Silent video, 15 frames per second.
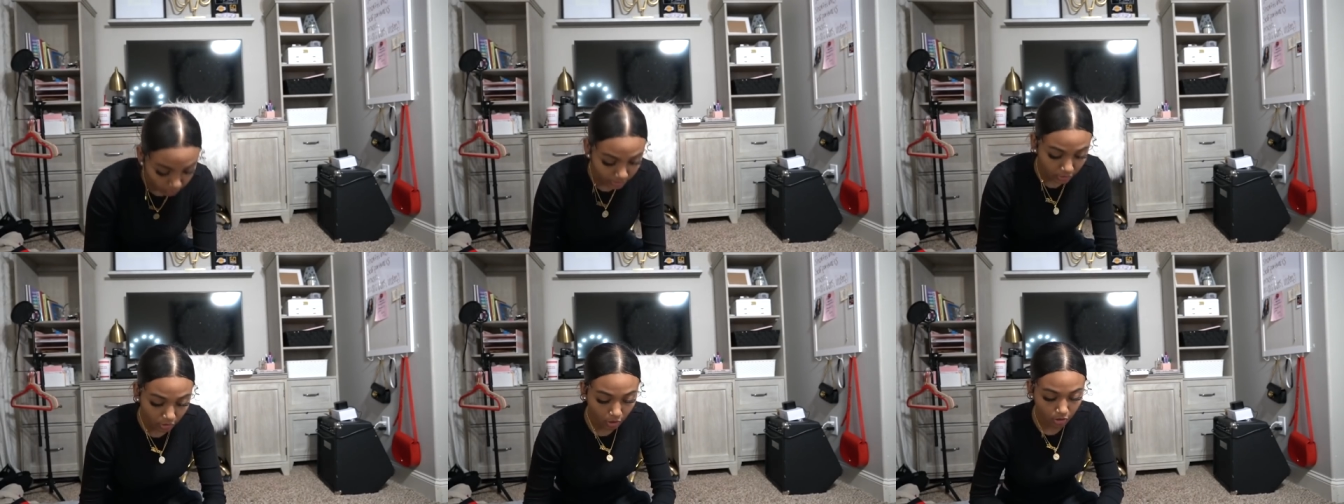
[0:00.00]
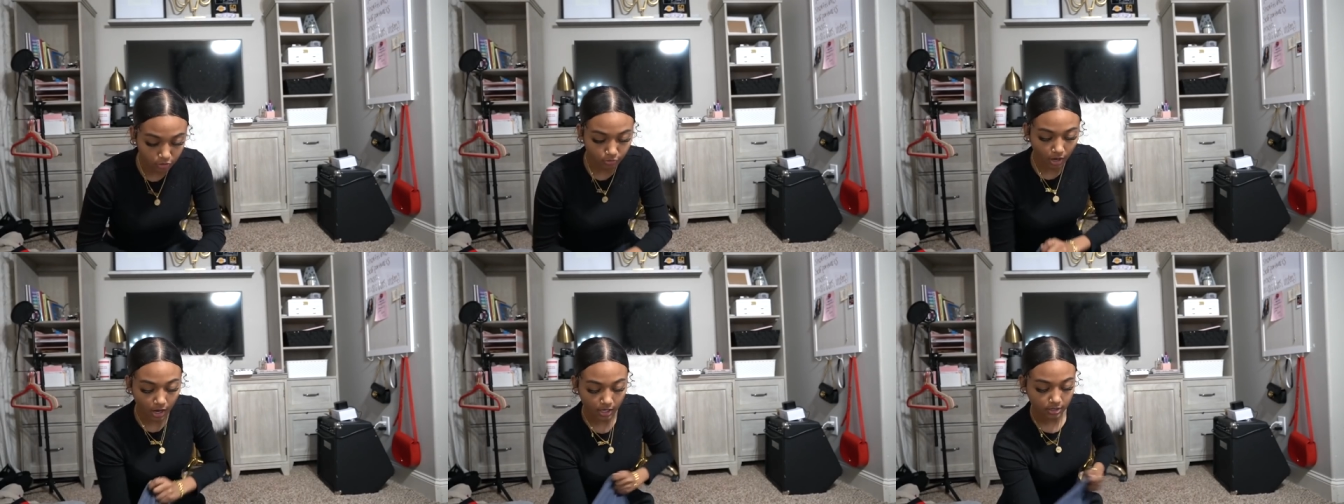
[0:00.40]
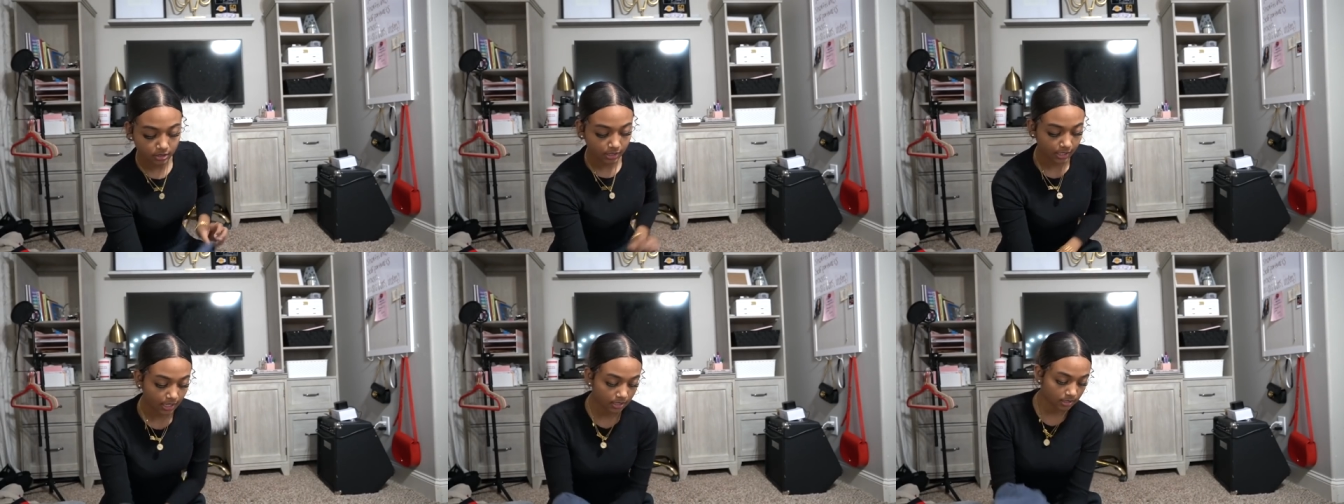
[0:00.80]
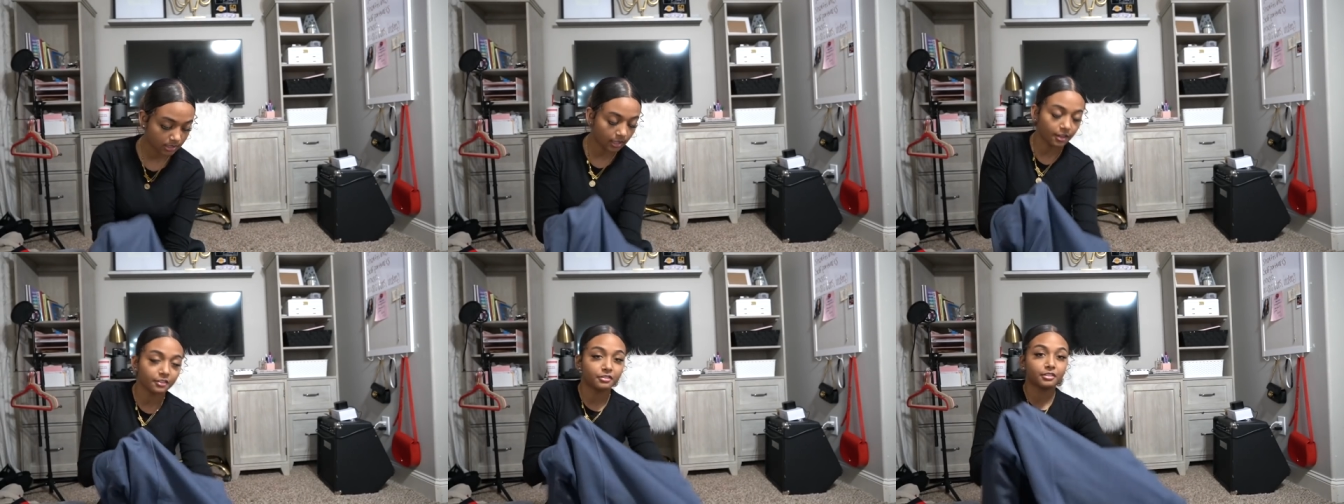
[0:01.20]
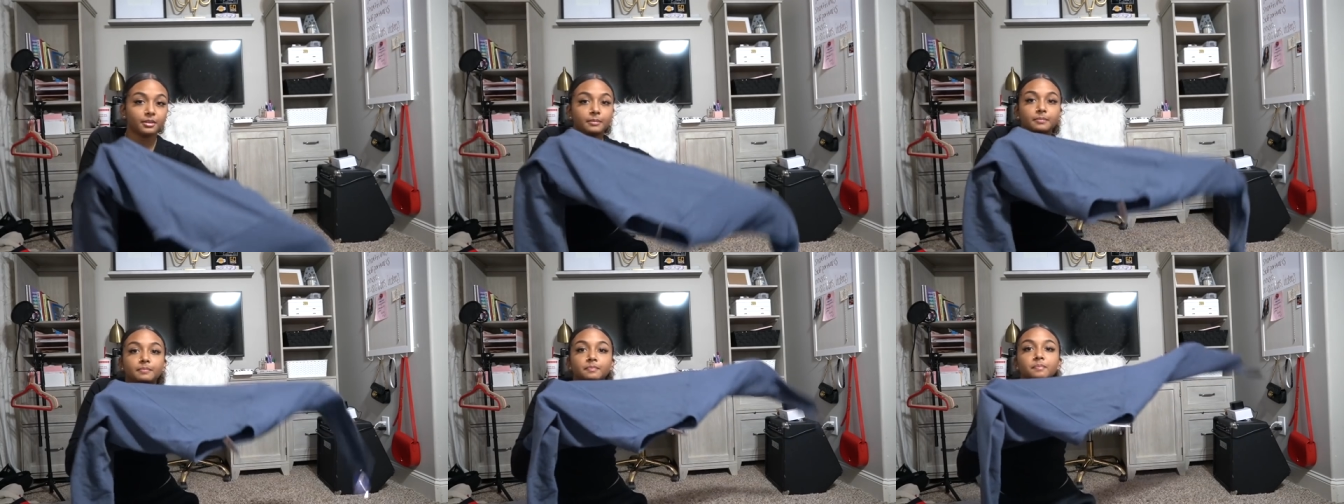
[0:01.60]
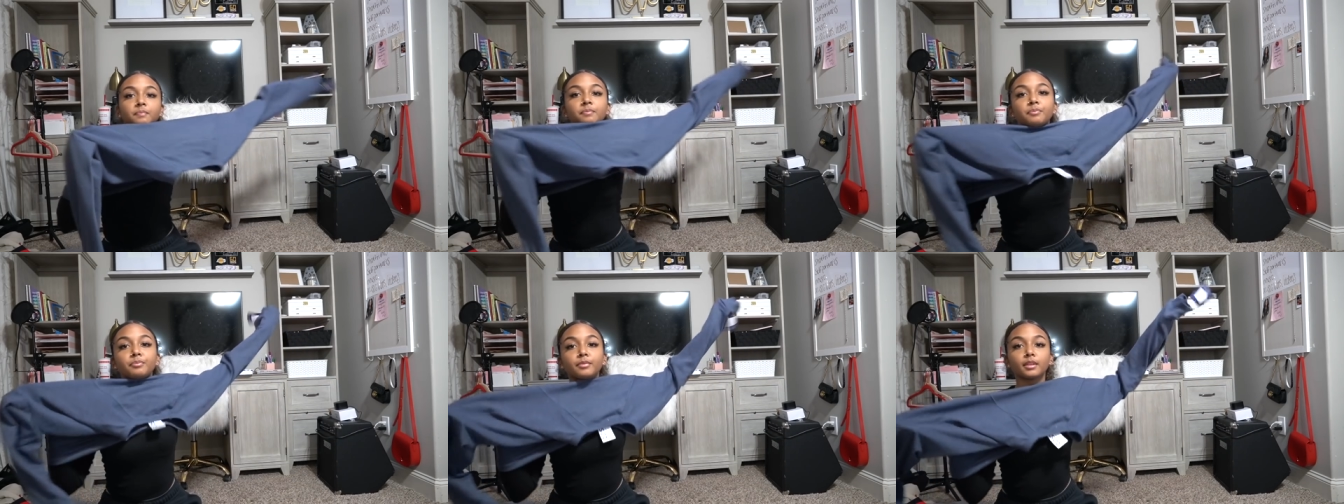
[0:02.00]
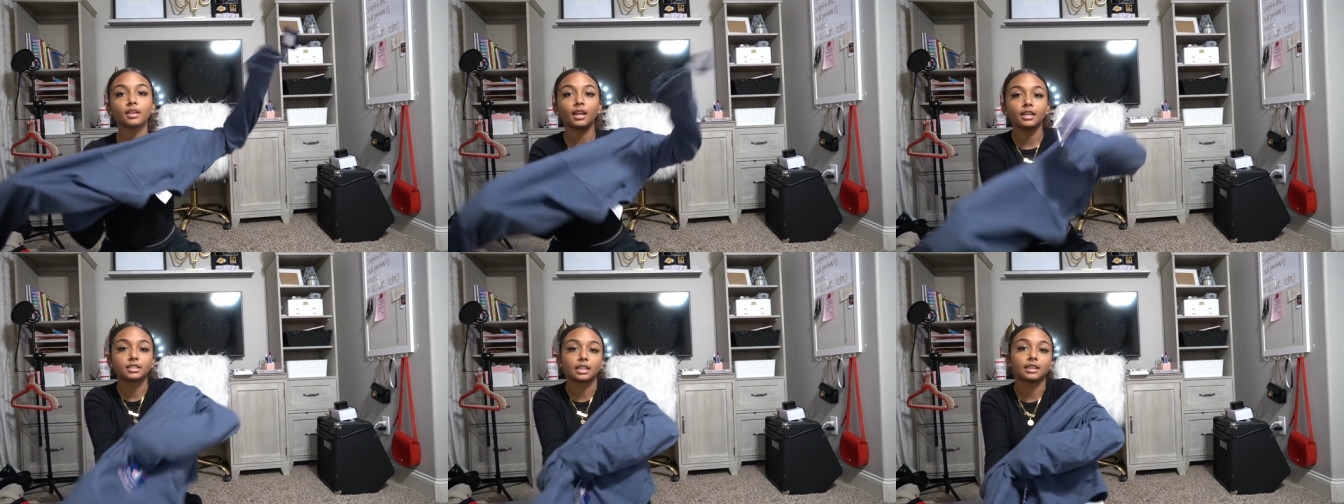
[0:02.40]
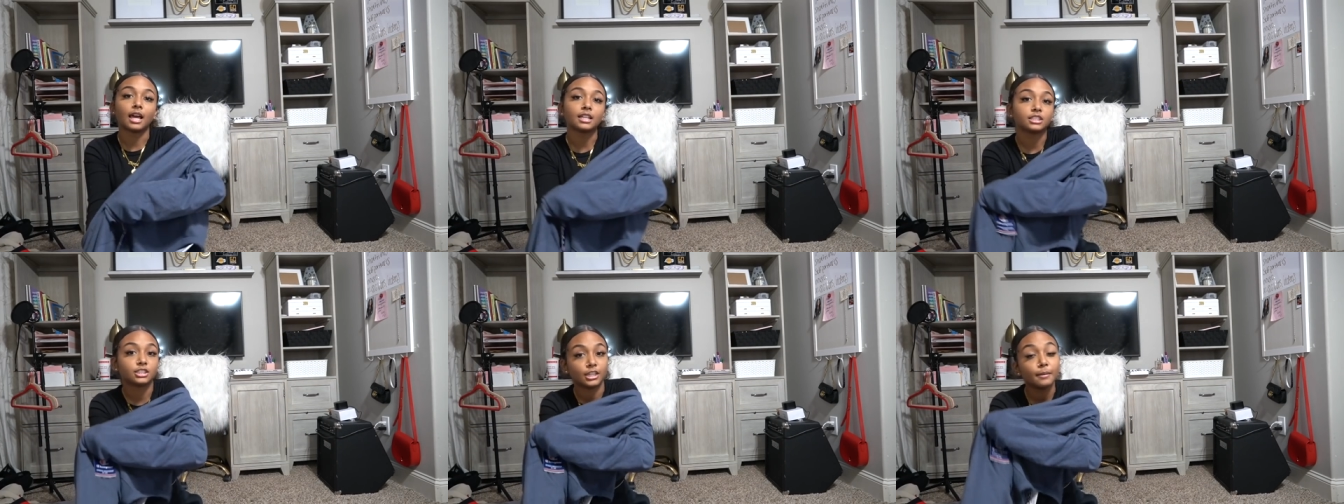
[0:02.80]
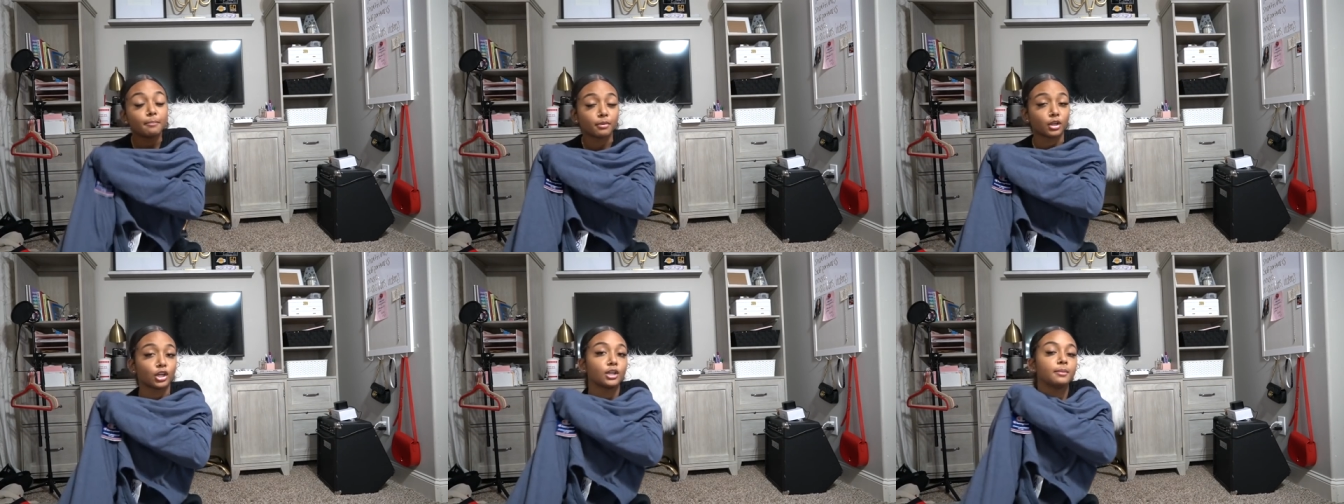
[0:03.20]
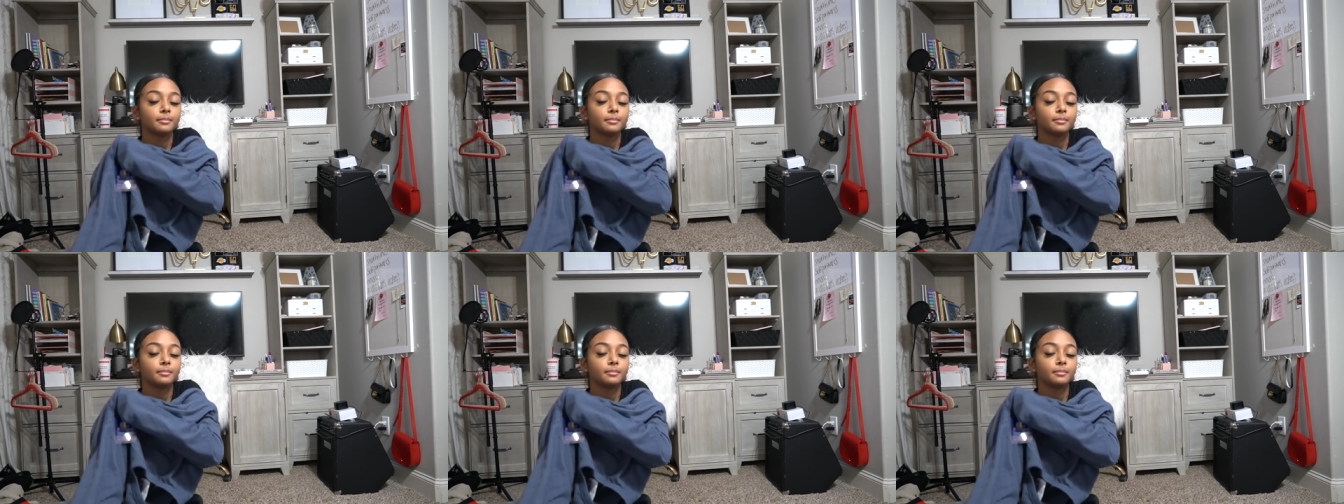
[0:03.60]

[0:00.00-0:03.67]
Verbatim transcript: when you go to Ross and get stuff, it's a lot cheaper.